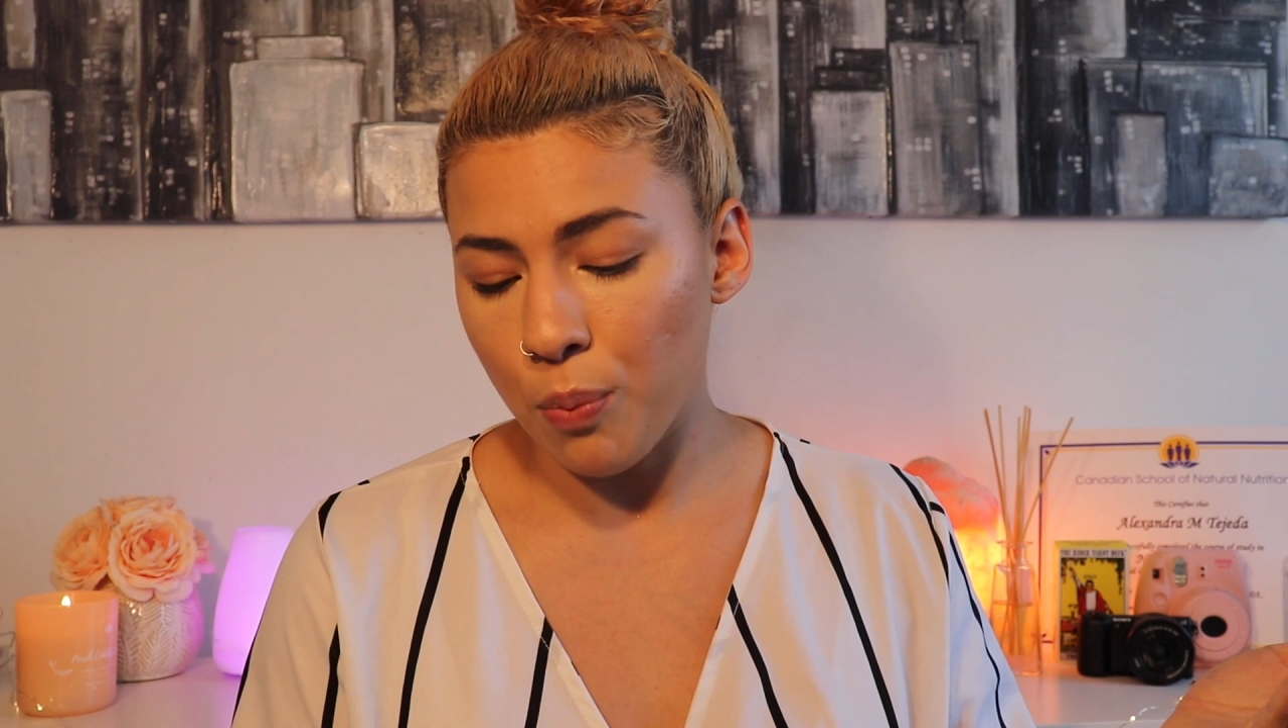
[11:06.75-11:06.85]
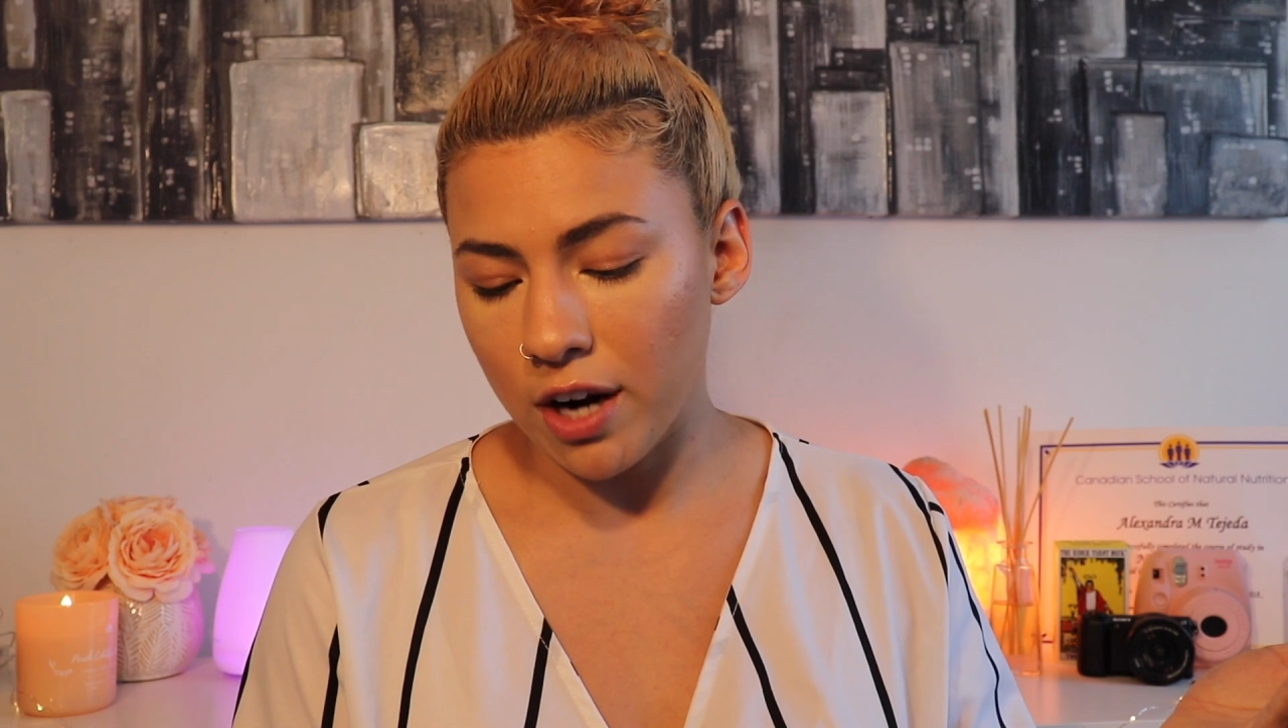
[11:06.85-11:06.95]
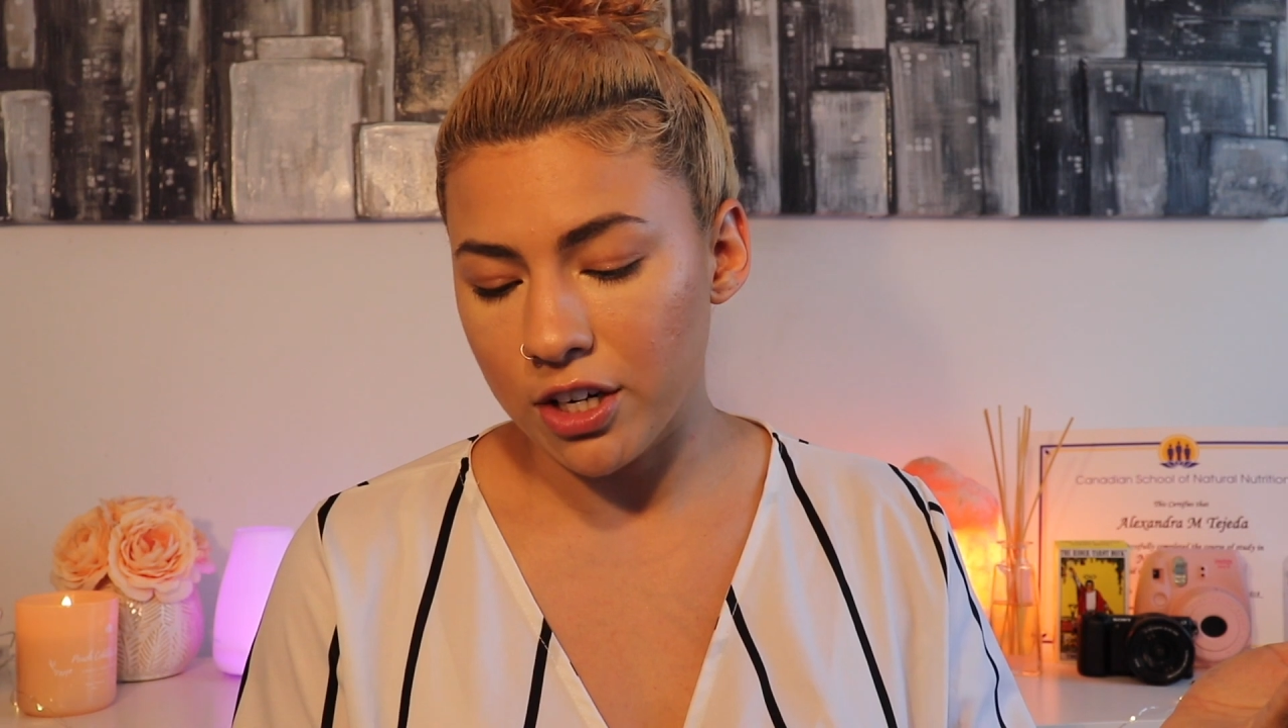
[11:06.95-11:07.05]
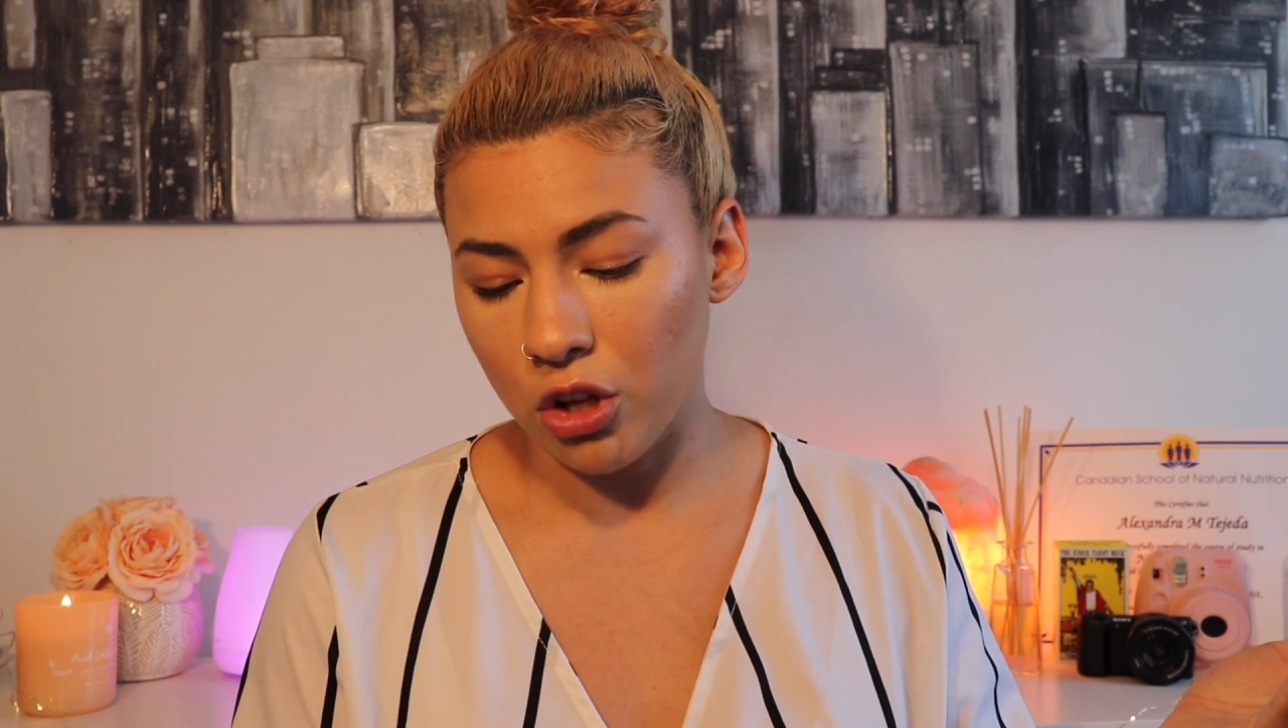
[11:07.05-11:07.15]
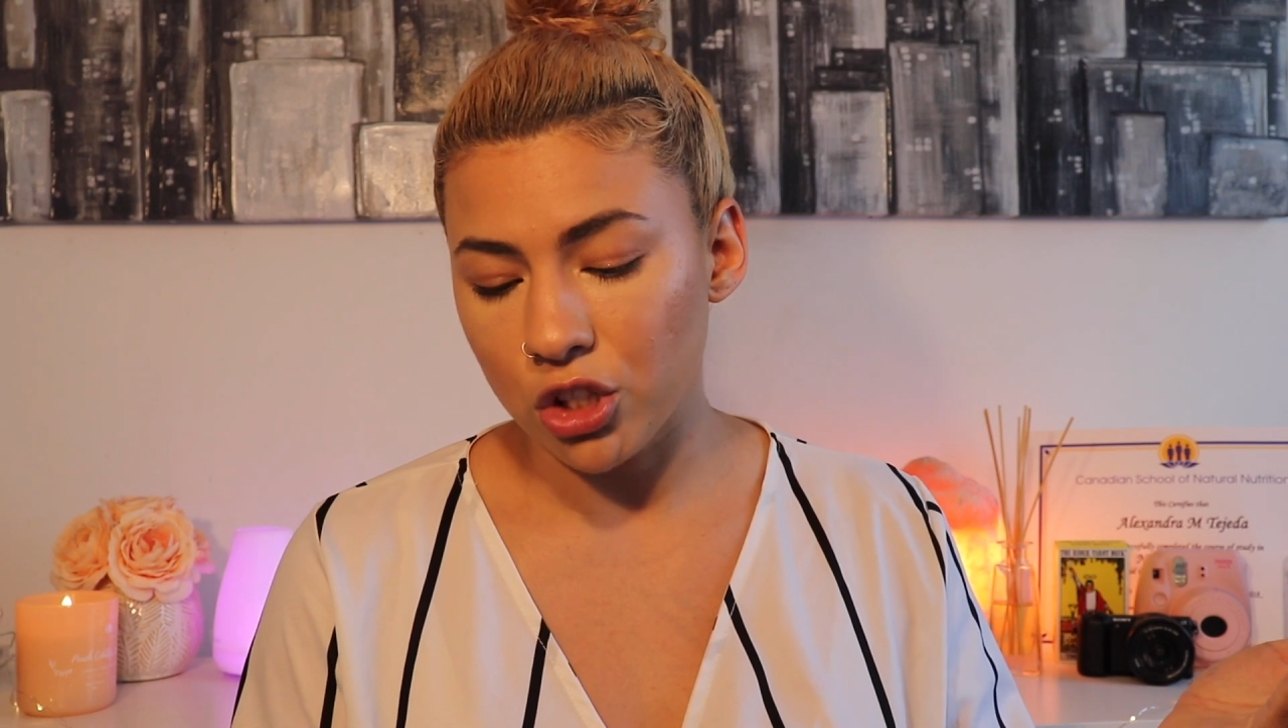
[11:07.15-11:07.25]

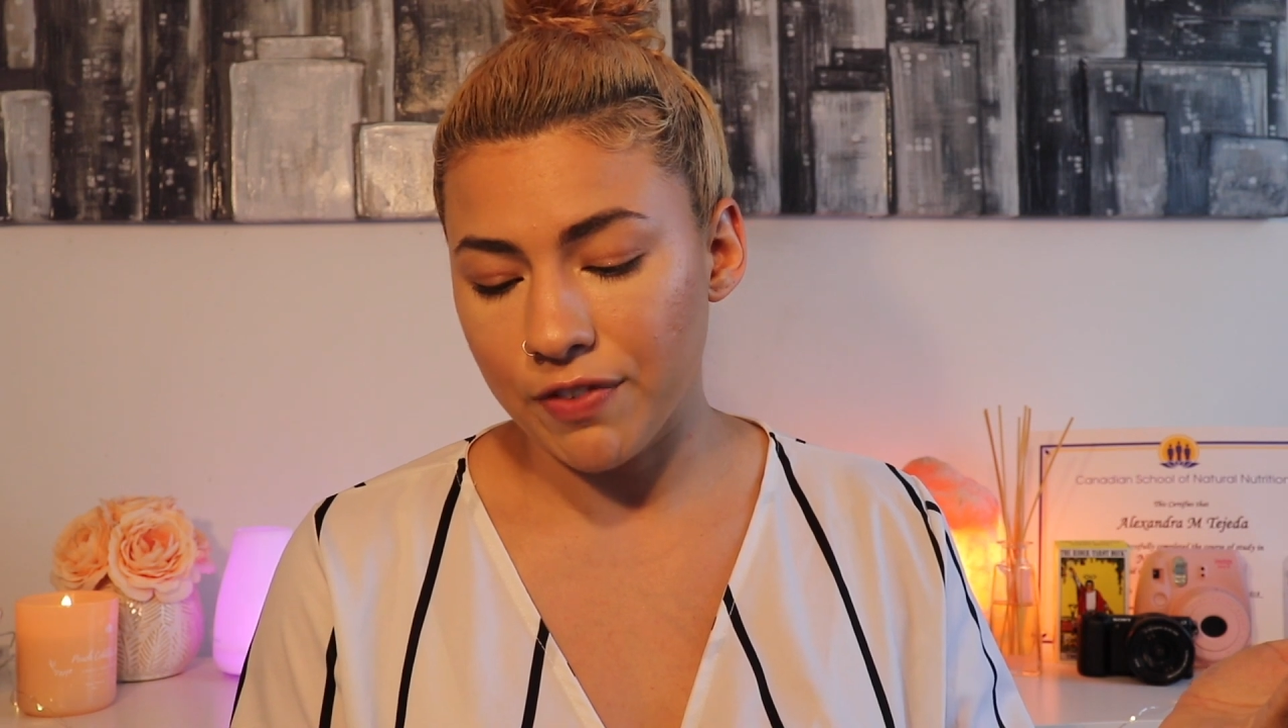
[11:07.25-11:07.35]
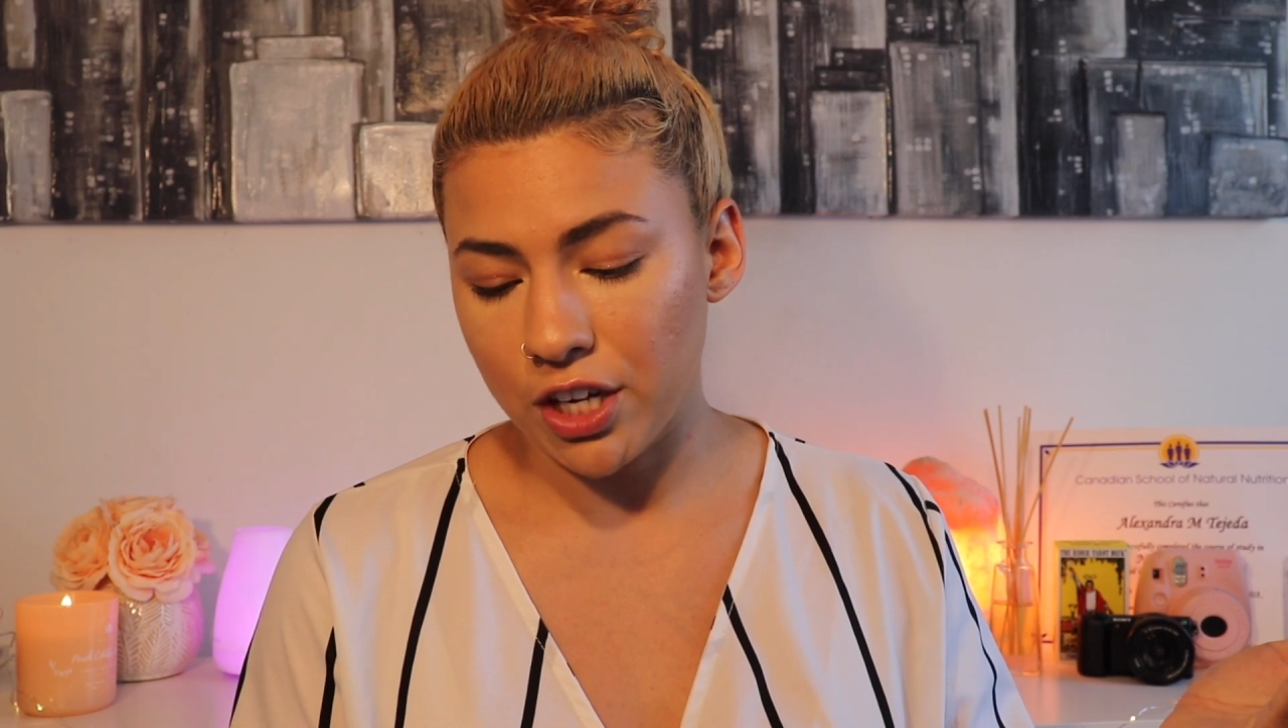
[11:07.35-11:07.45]
prior knowledge of